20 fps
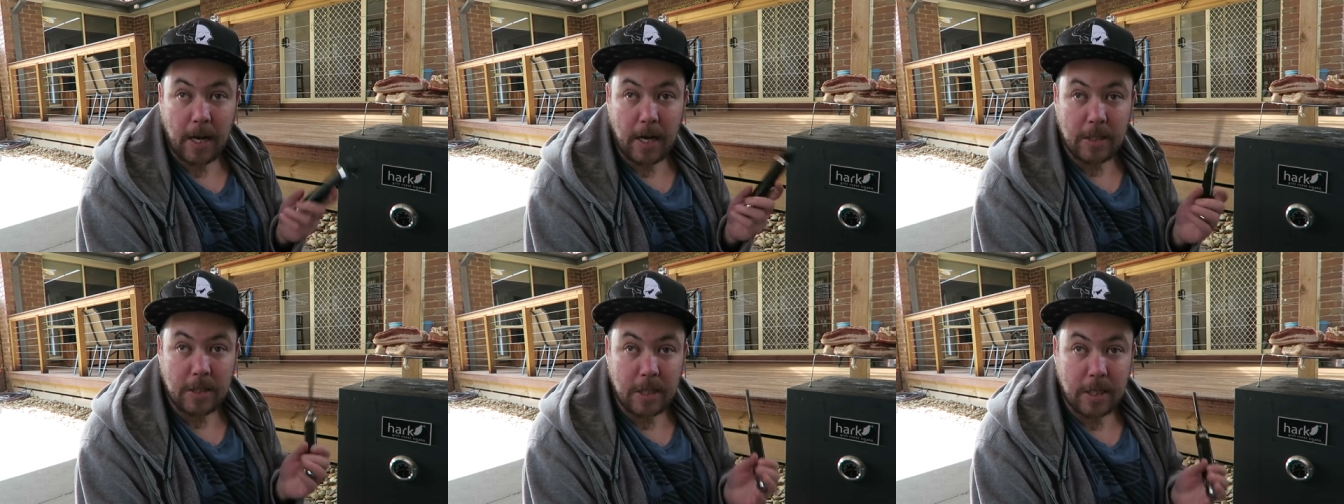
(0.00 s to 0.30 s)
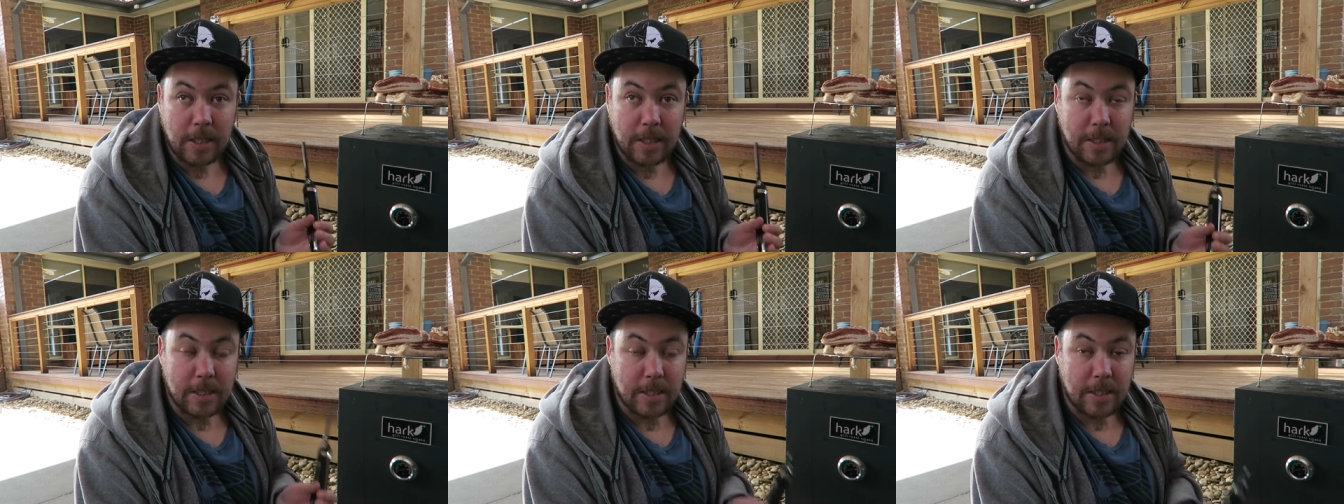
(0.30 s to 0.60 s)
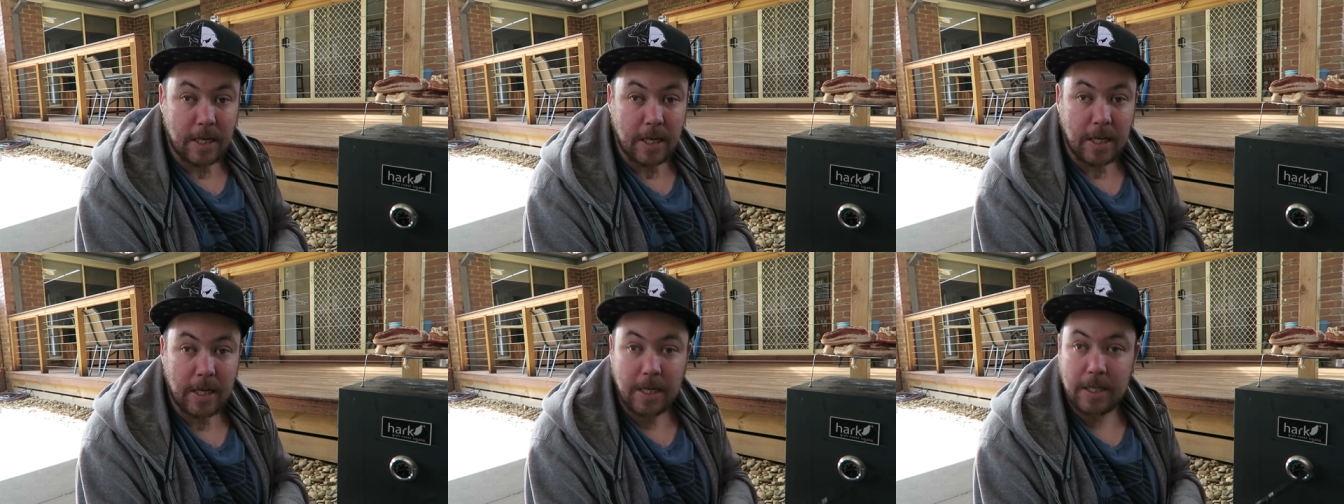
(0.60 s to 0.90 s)
as you can
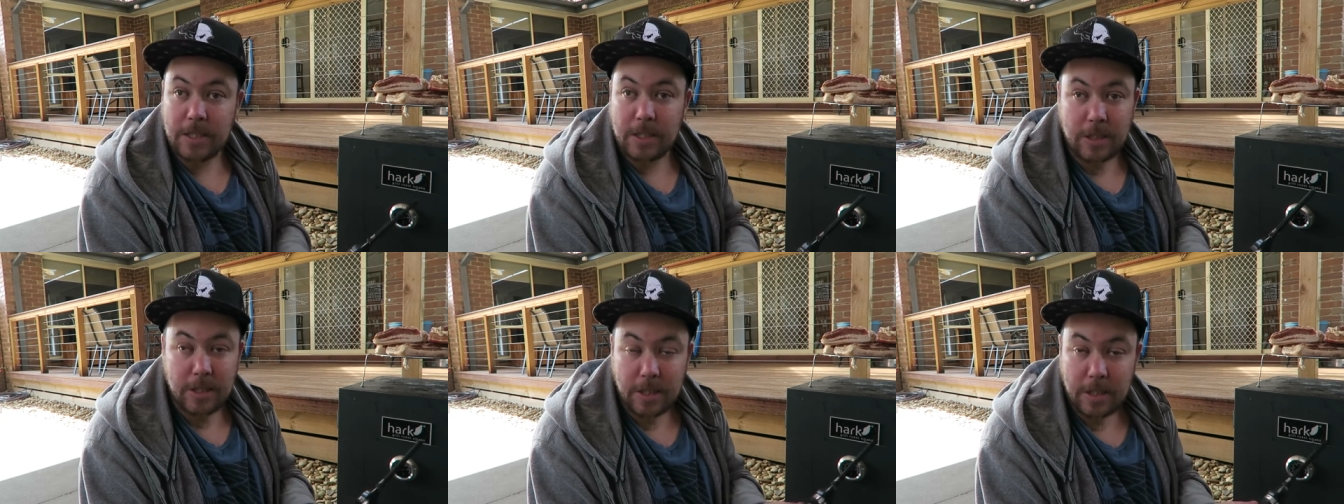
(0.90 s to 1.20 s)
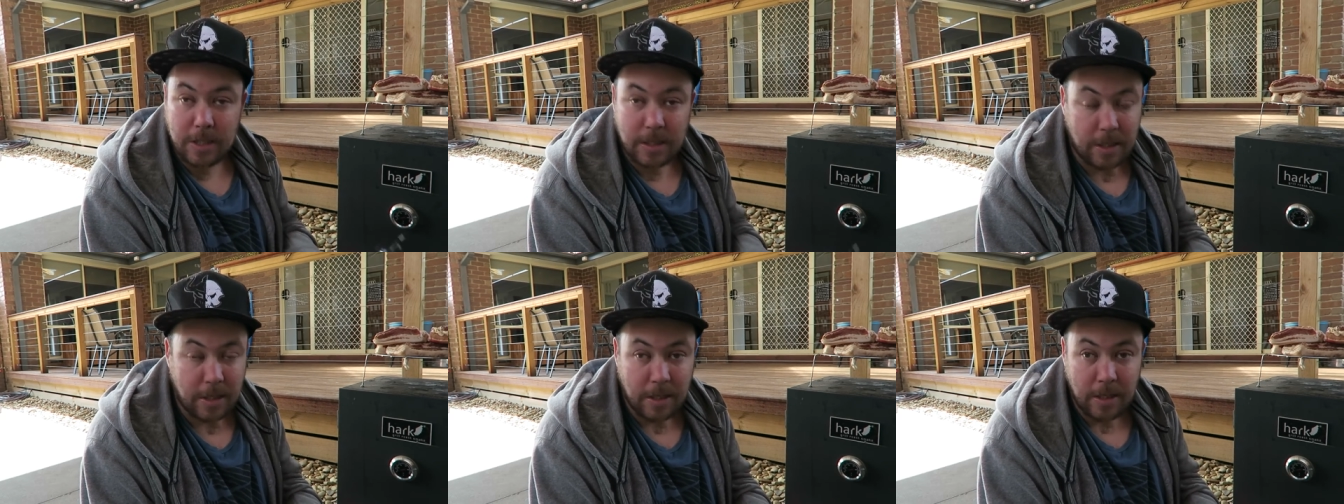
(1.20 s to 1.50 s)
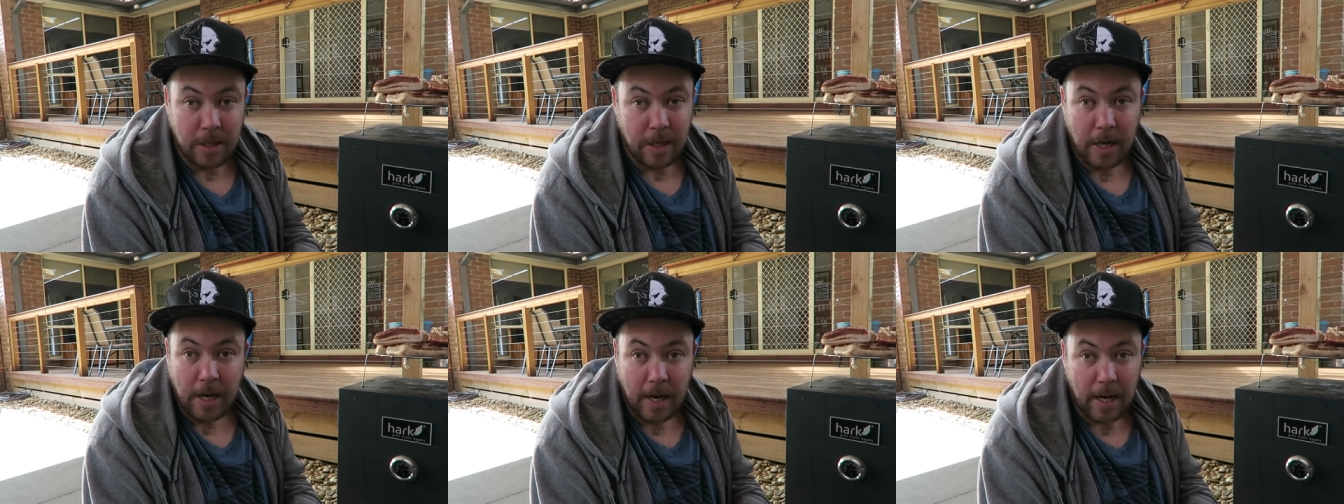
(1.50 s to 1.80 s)
see
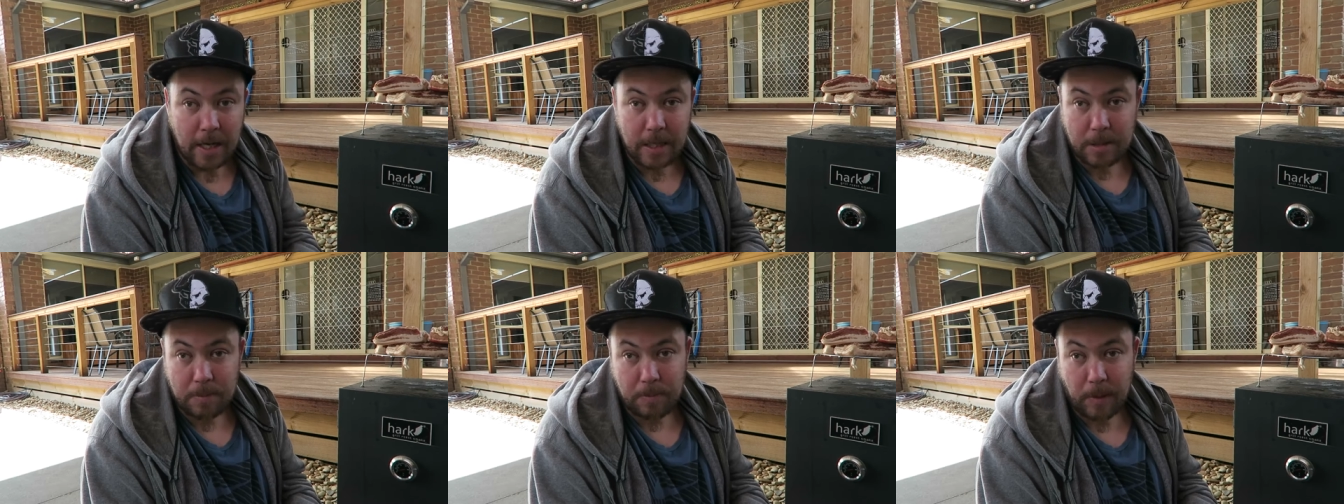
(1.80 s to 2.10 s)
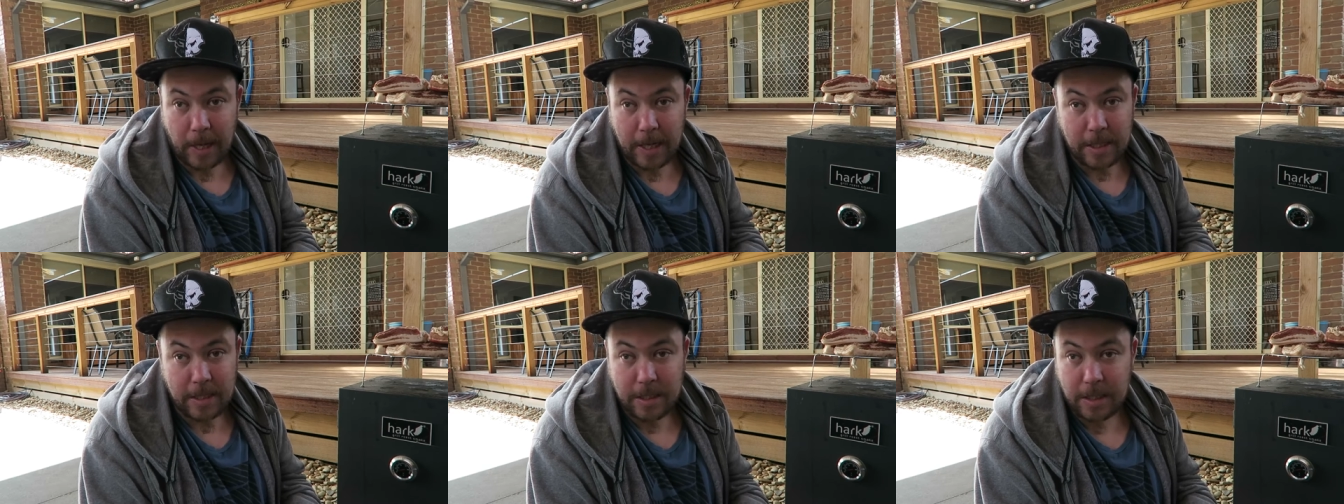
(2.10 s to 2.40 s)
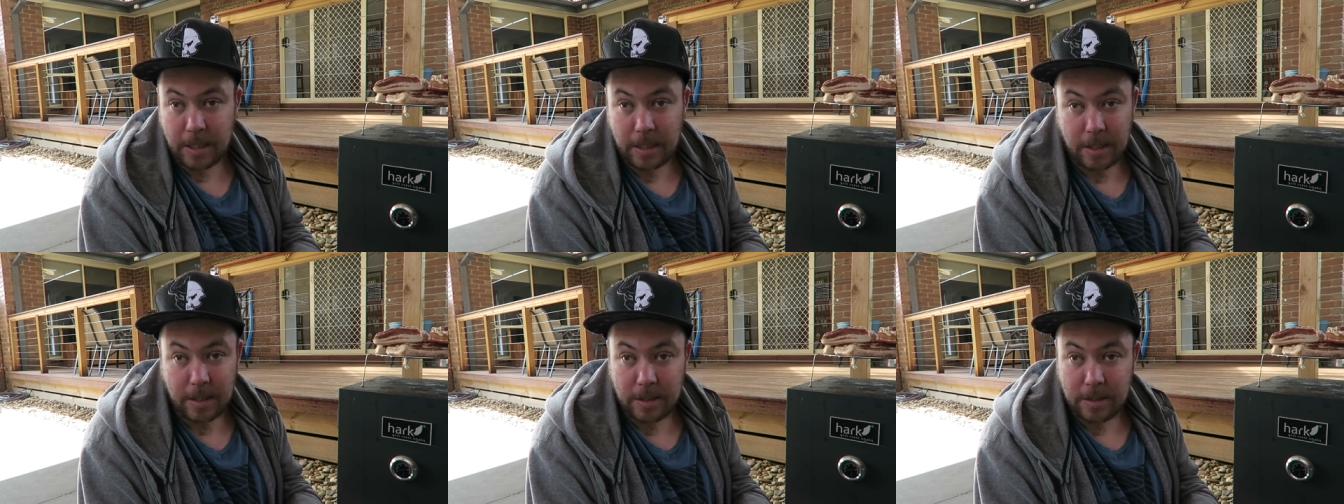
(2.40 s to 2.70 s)
it's
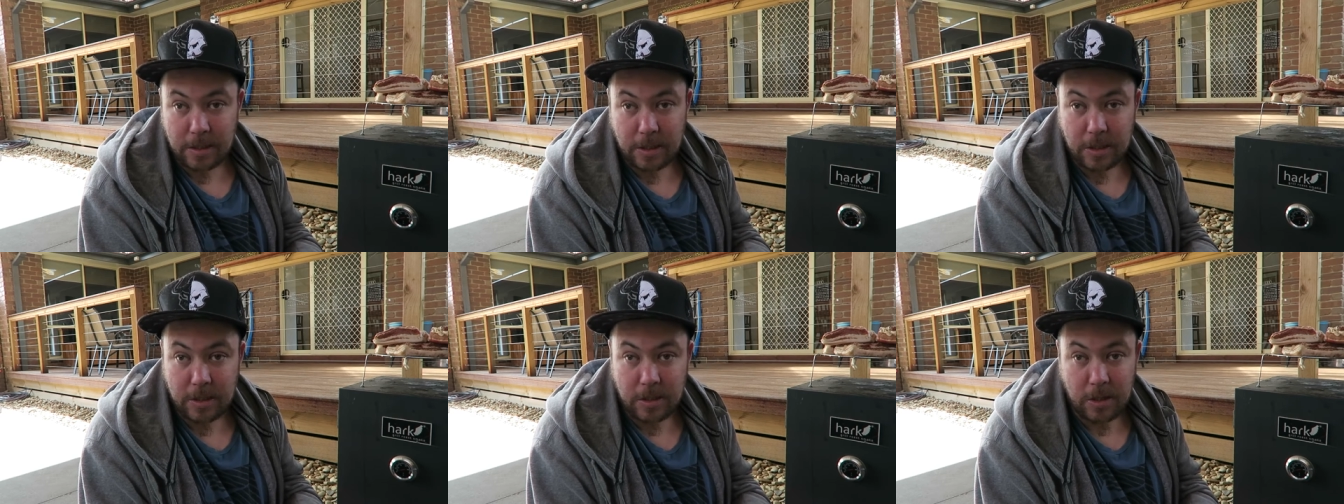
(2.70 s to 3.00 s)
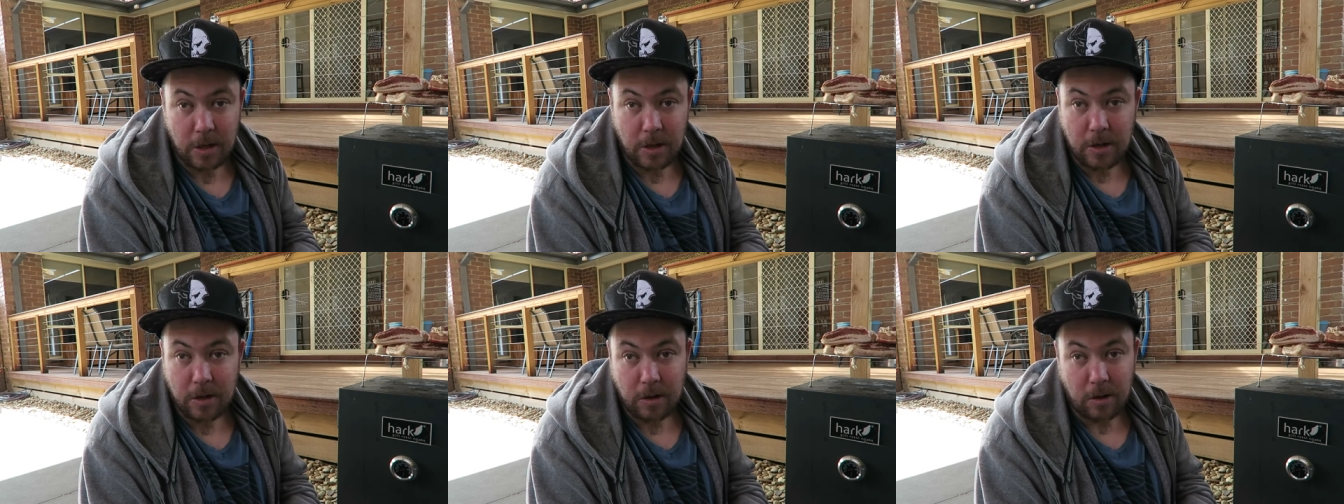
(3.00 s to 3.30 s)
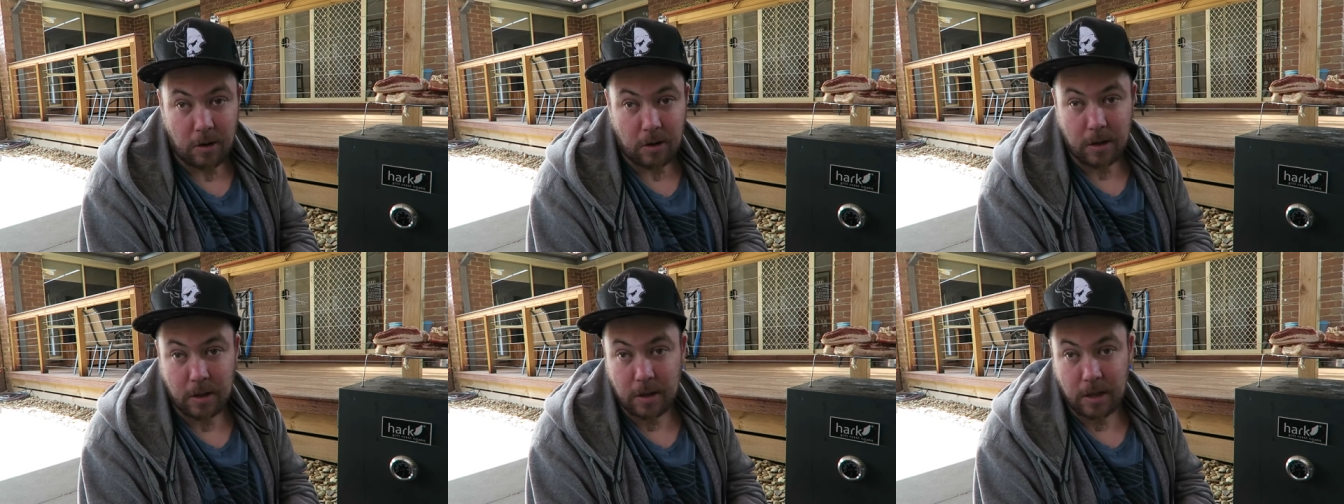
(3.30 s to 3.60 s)
basic. Just turn it
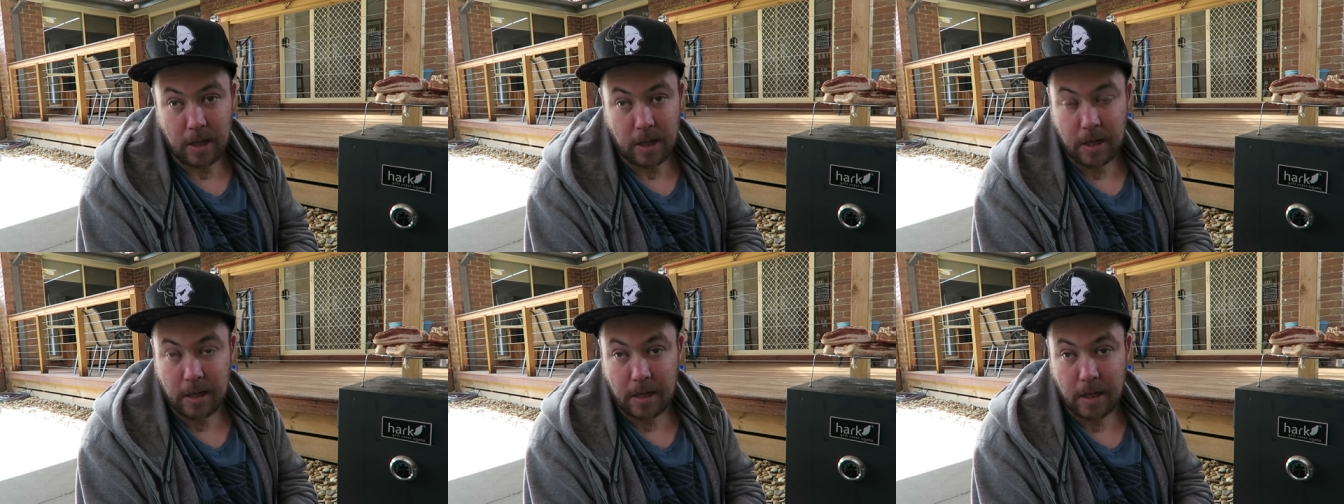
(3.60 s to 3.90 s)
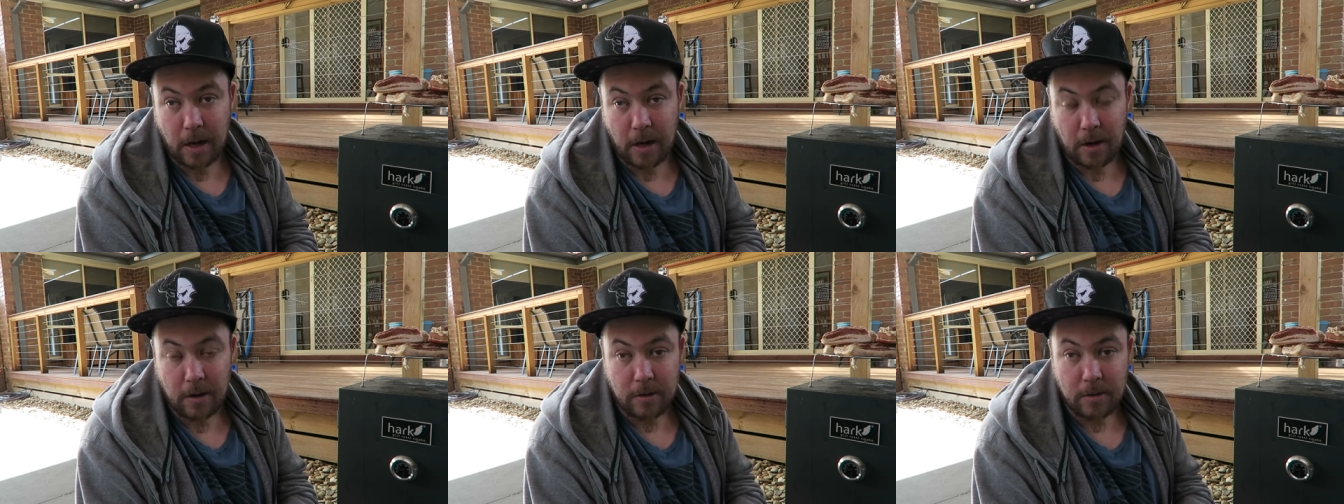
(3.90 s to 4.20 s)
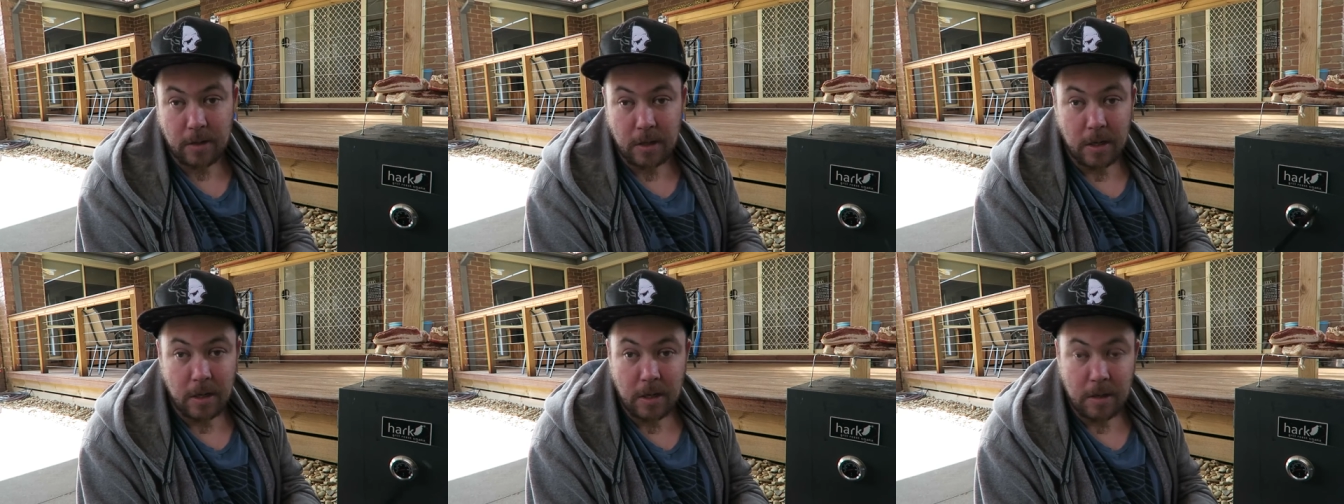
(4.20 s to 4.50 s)
on and let it go.